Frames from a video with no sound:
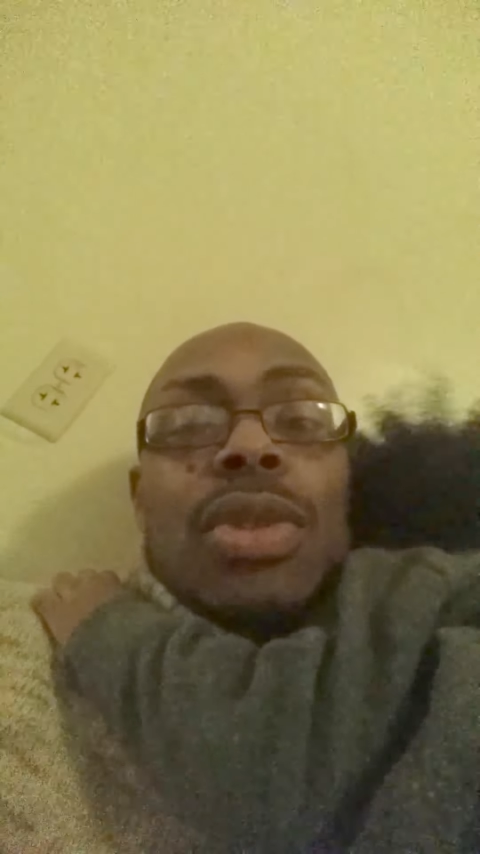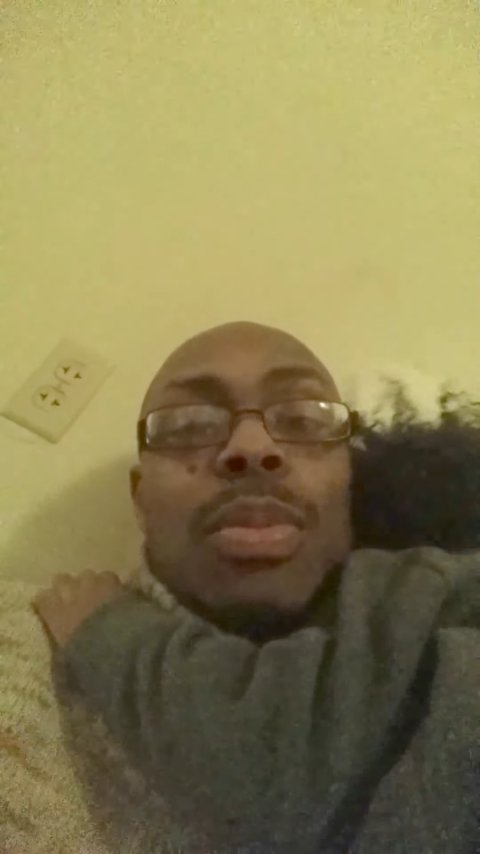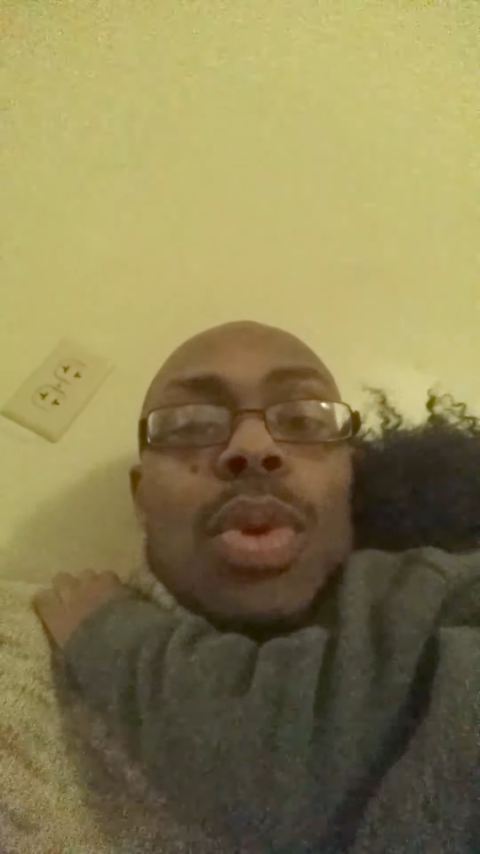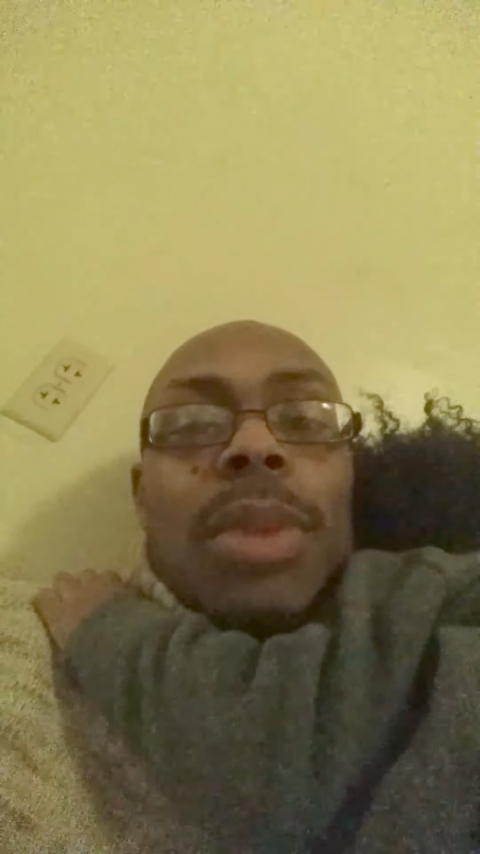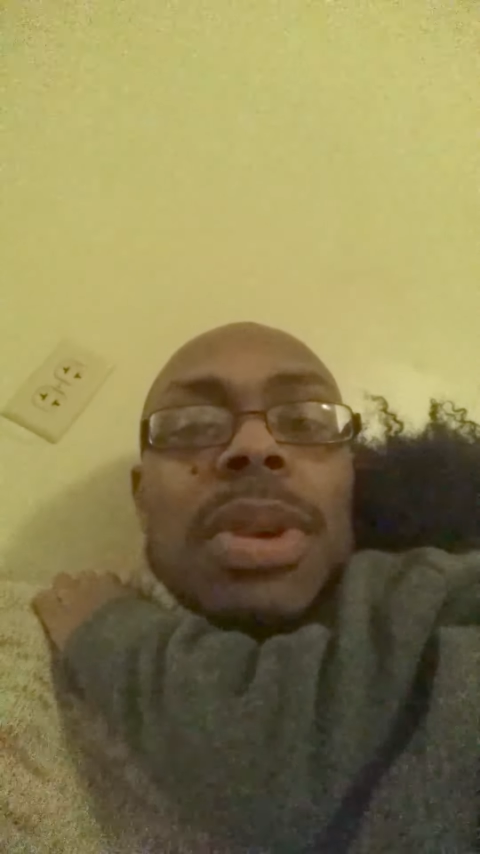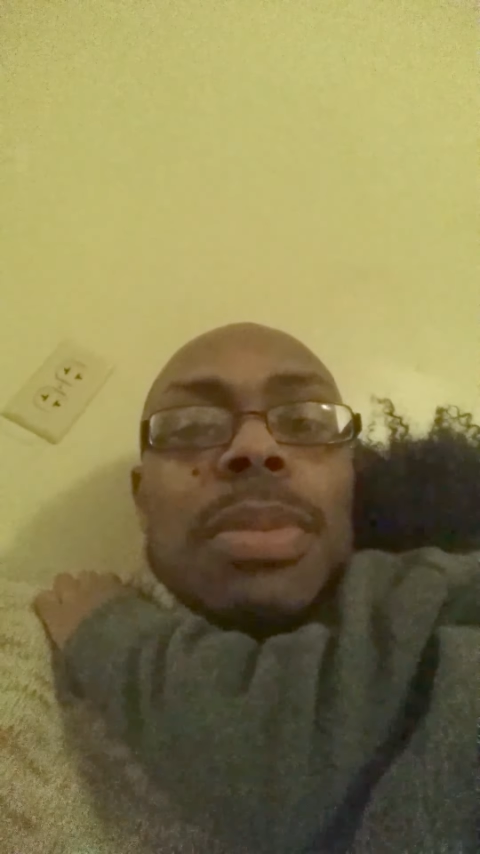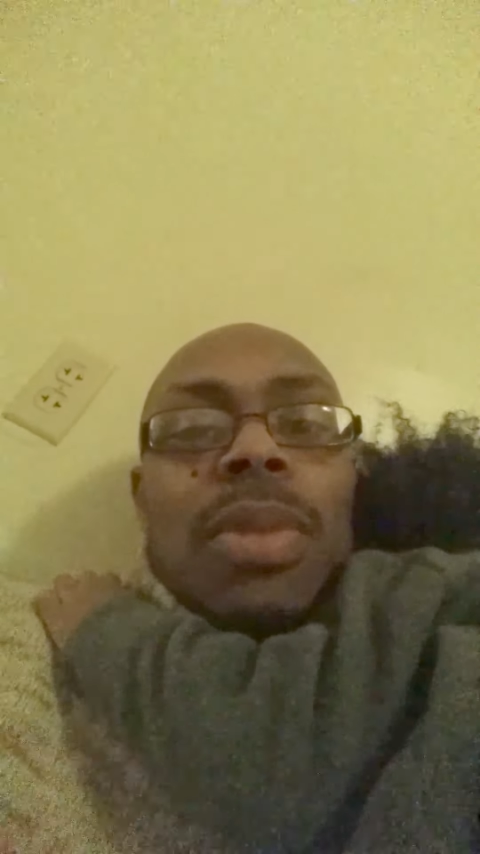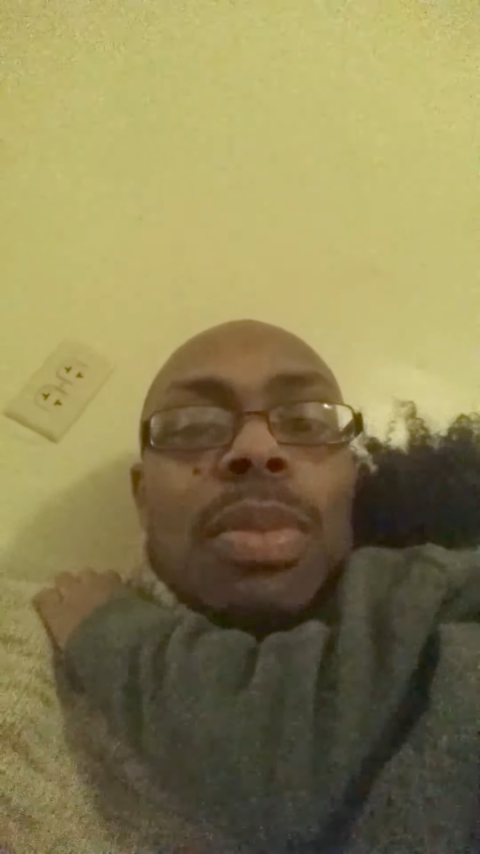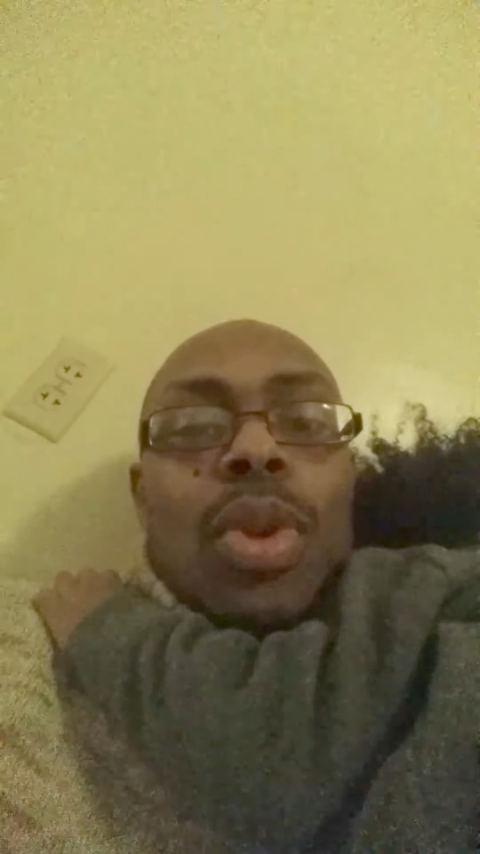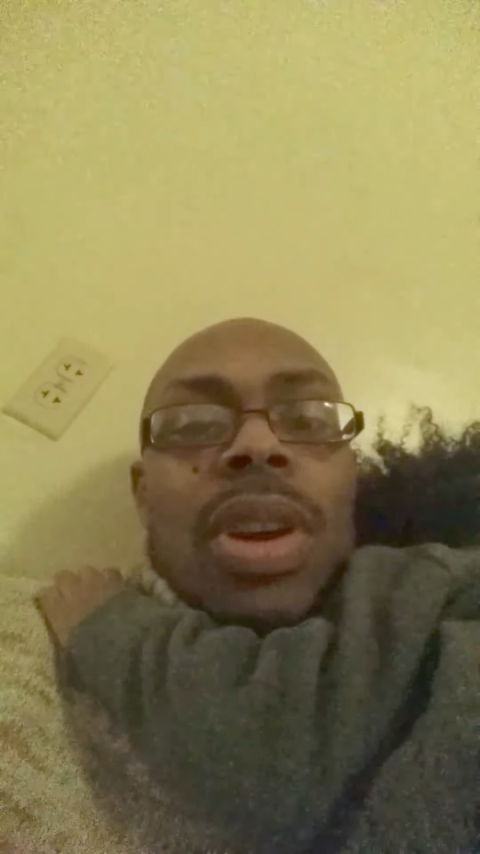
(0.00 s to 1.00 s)
little boy, big
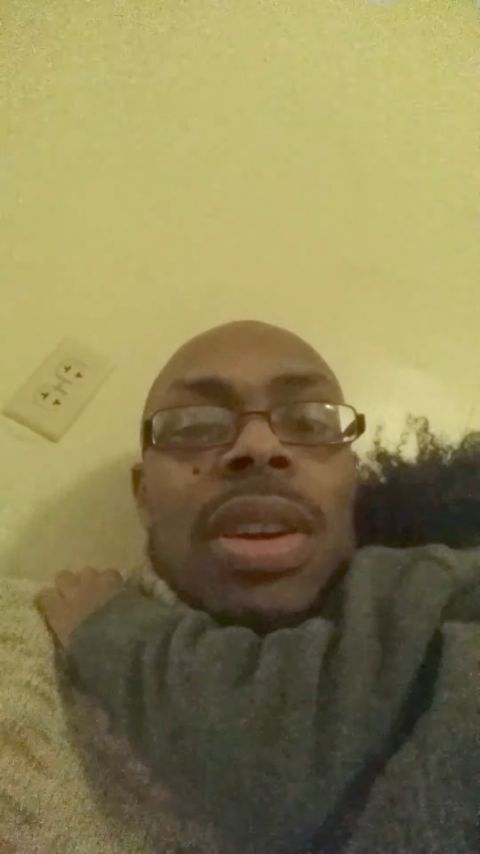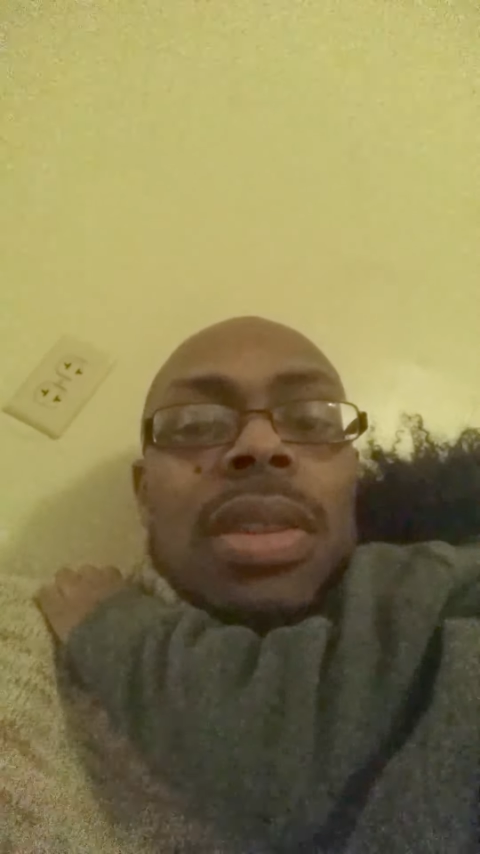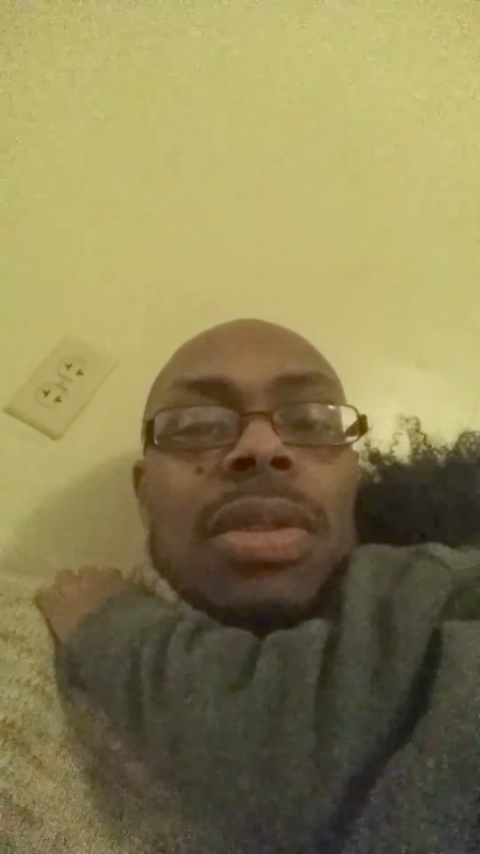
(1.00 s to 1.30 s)
boy,